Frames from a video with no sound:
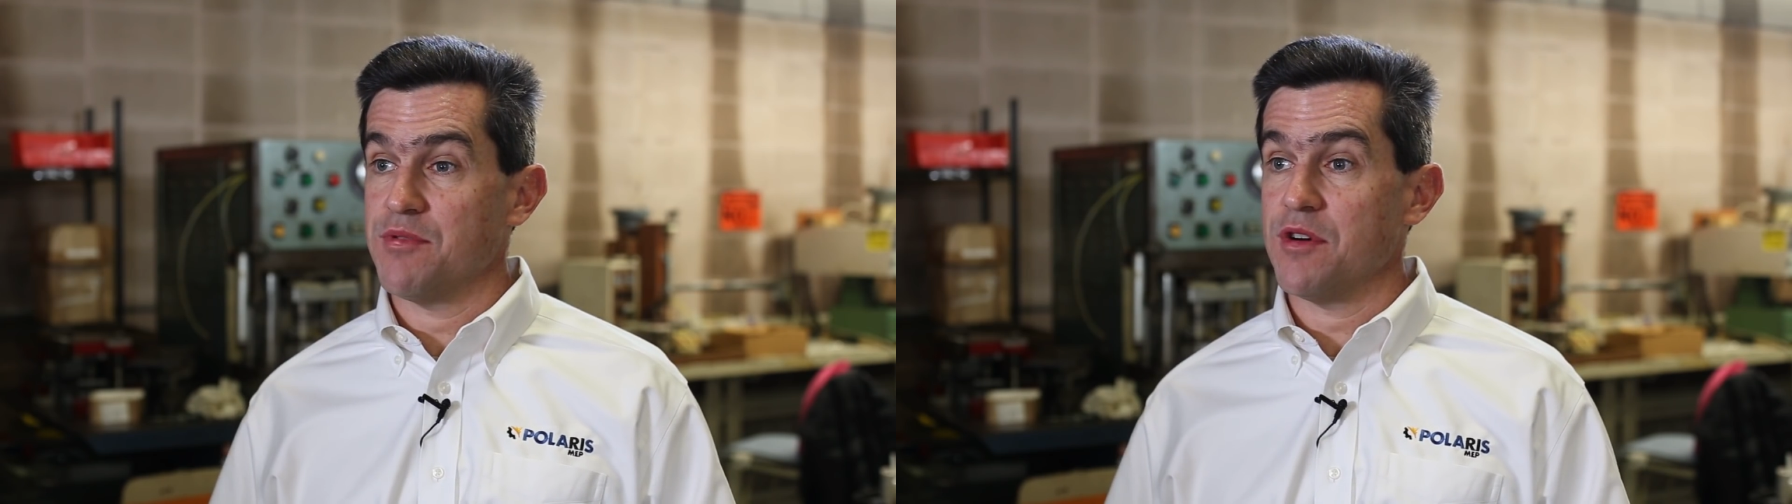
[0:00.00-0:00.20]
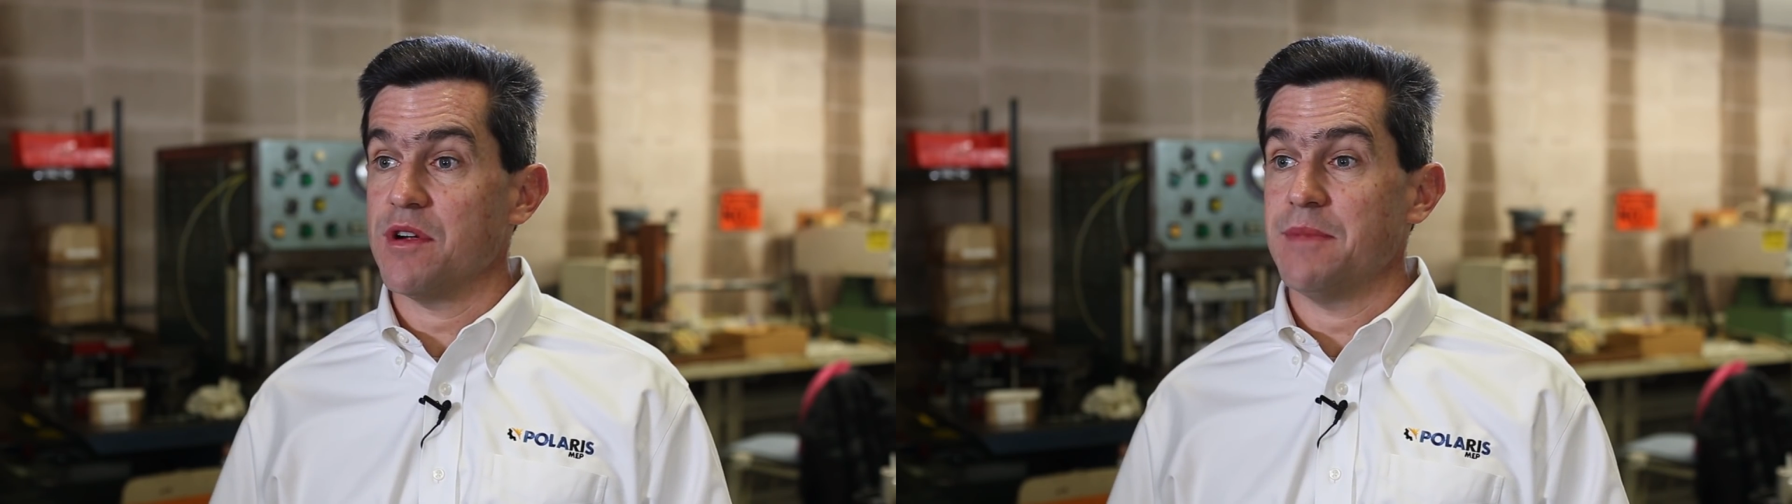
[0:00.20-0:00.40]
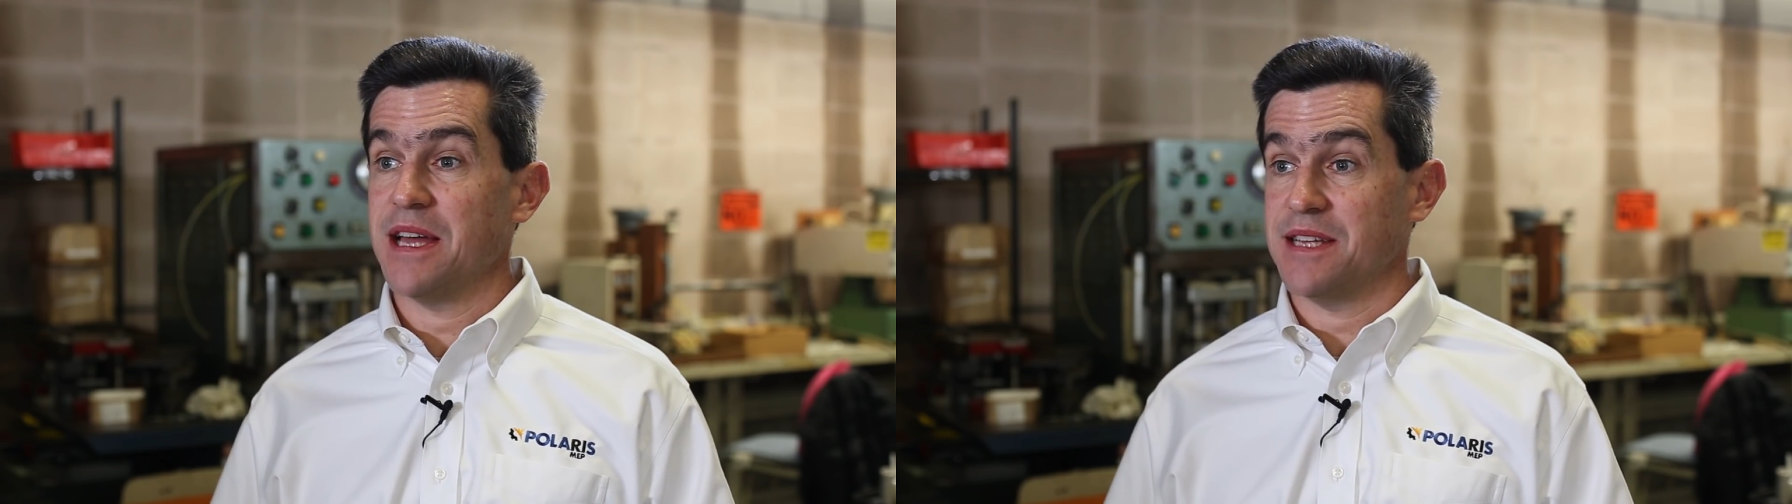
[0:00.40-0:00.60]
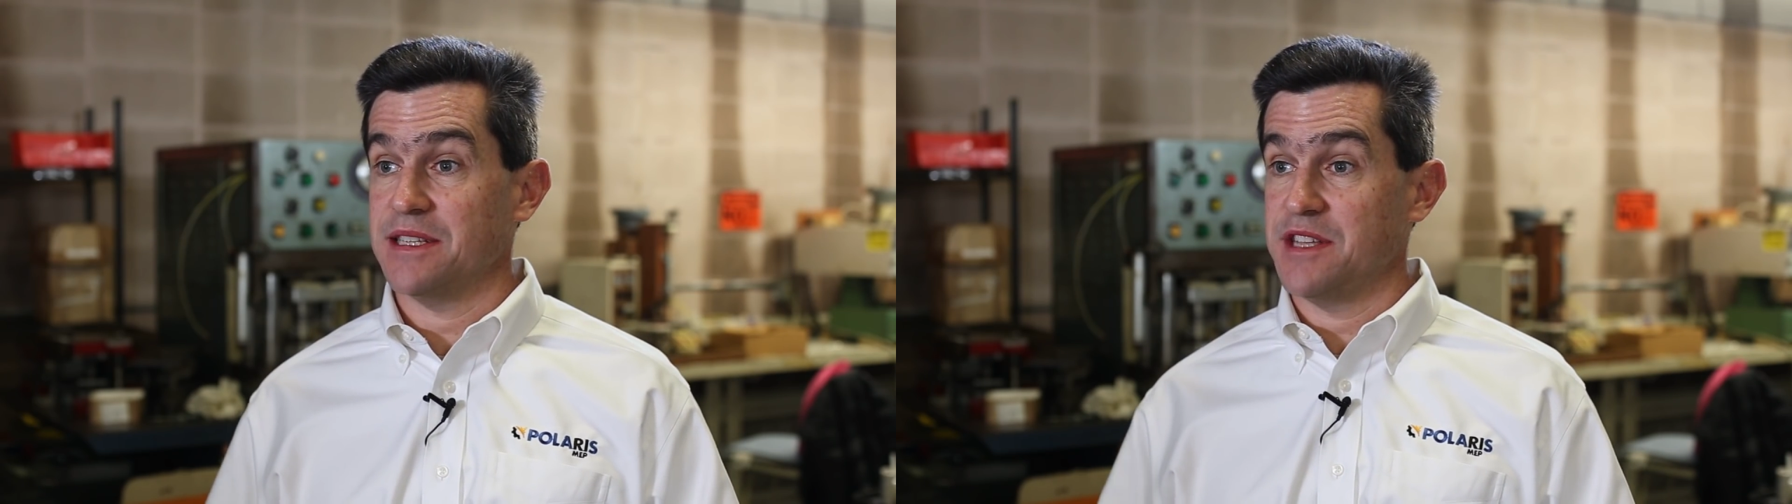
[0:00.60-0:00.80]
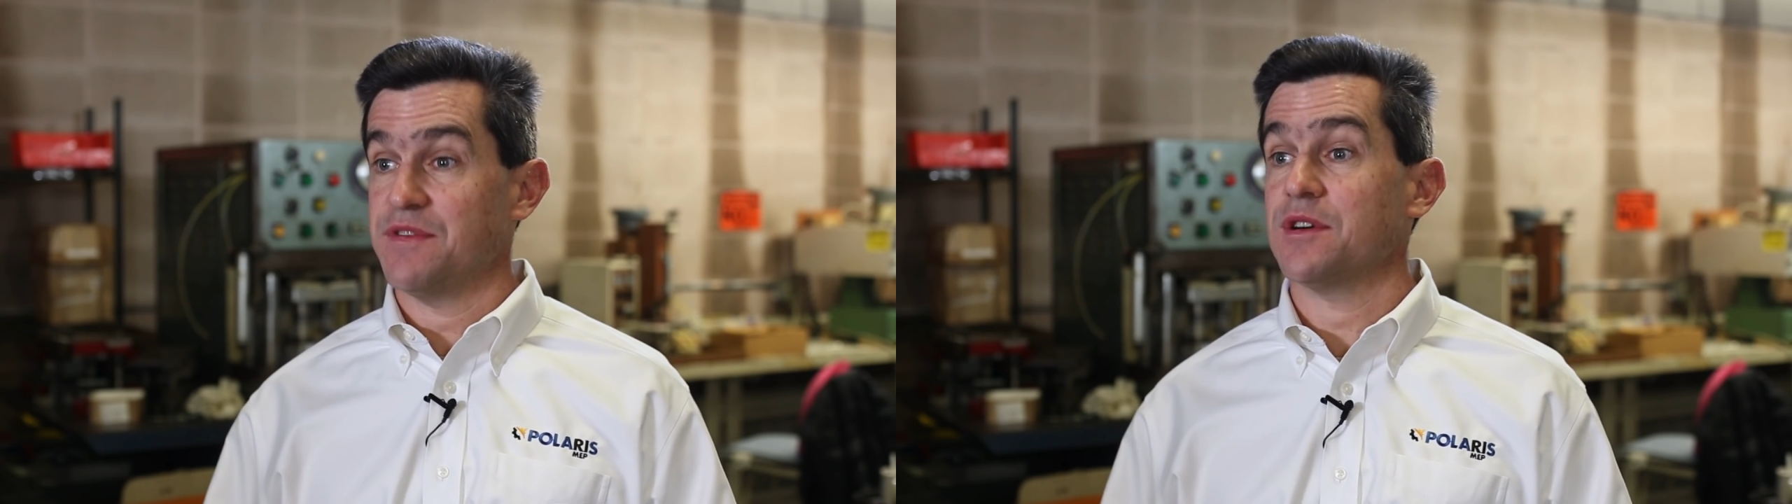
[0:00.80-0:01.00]
program has
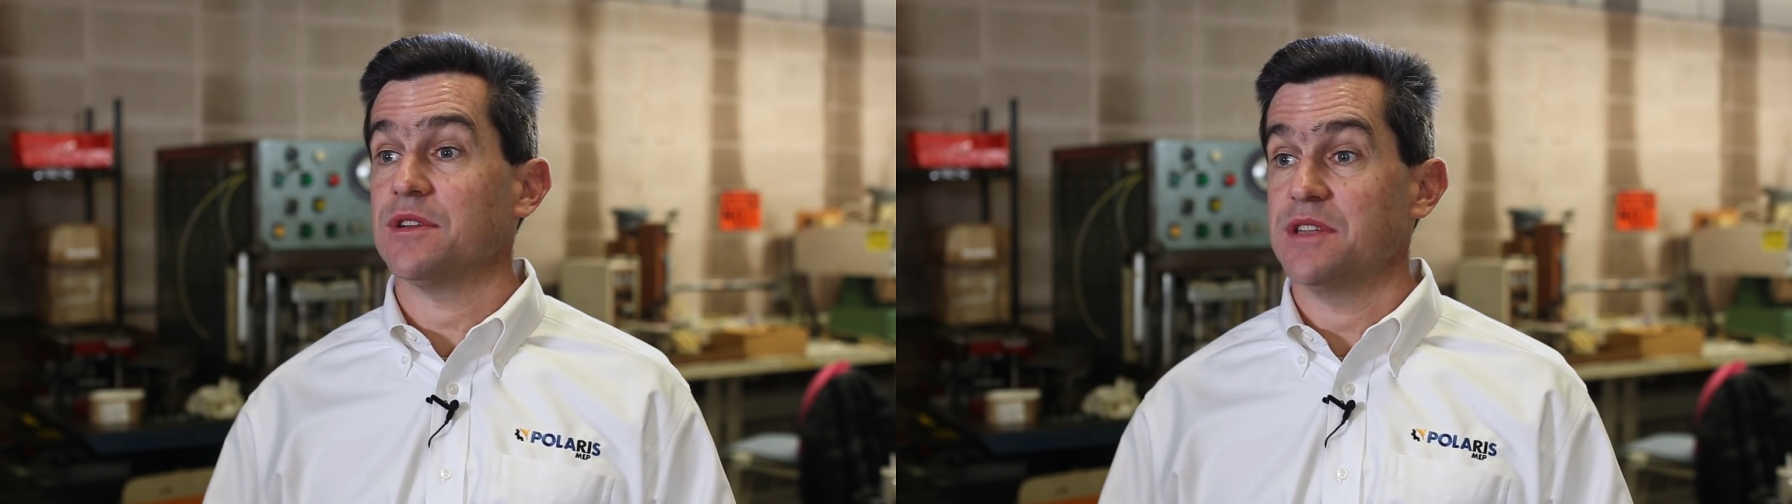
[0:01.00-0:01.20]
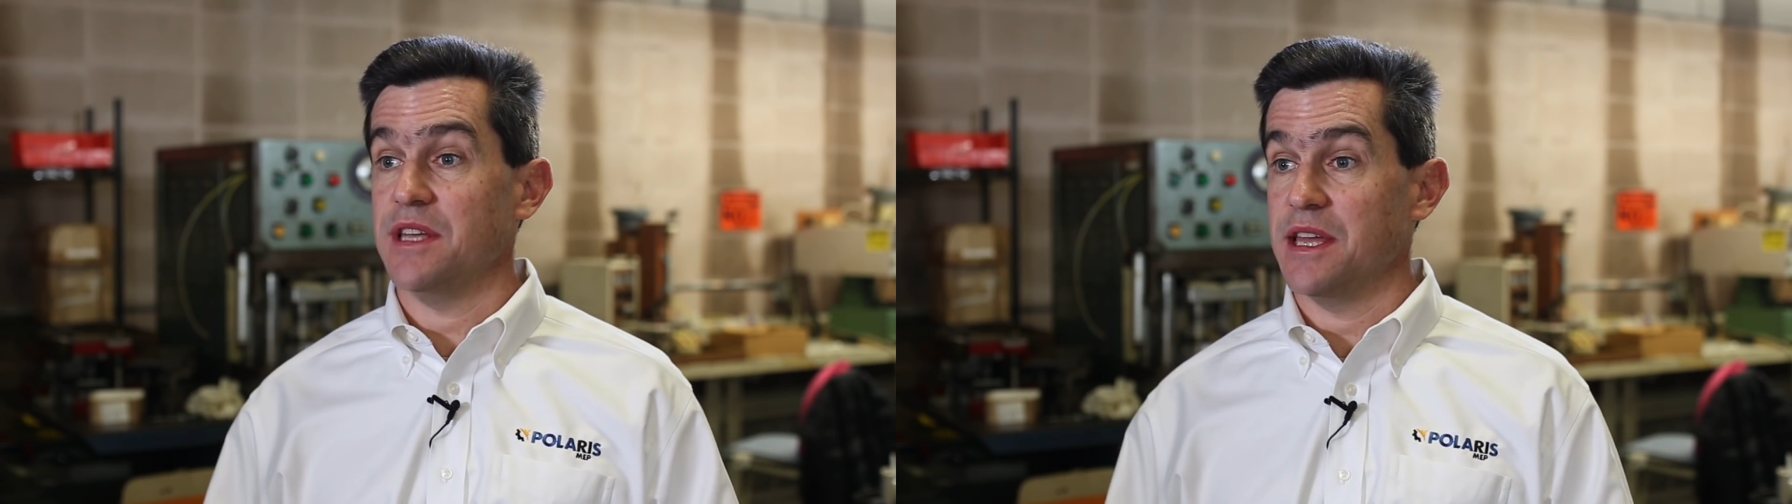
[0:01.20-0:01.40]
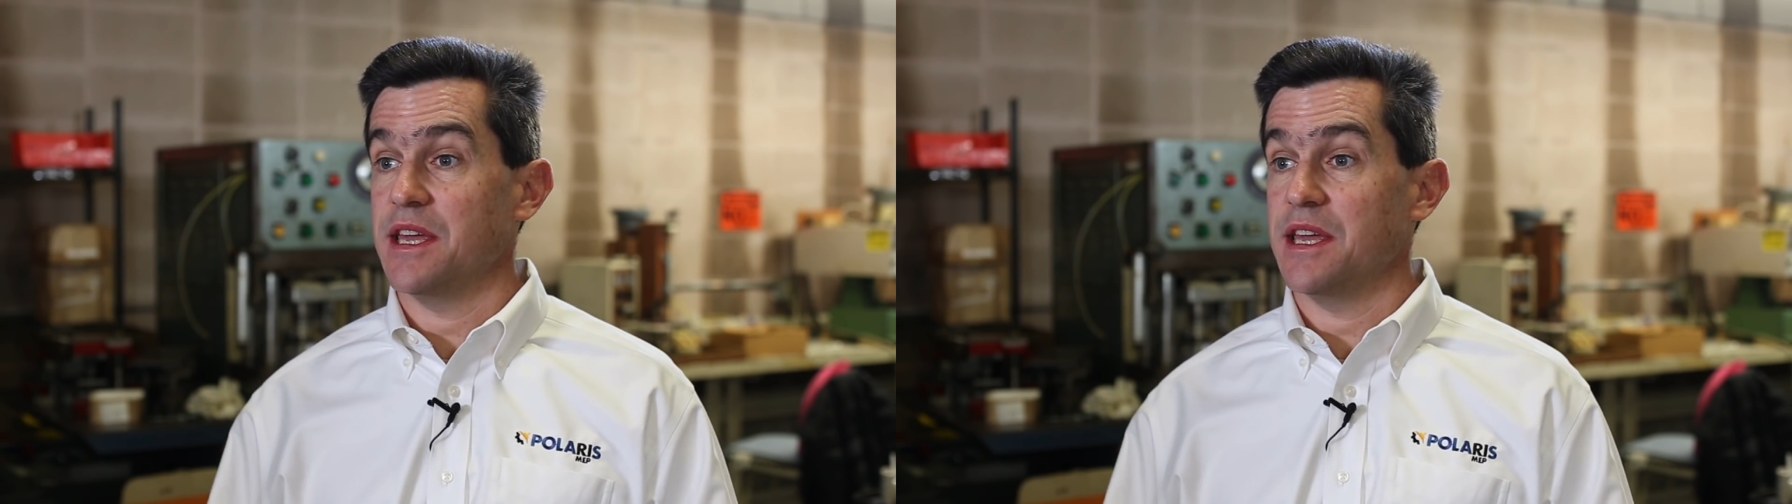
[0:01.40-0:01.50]
had difficulty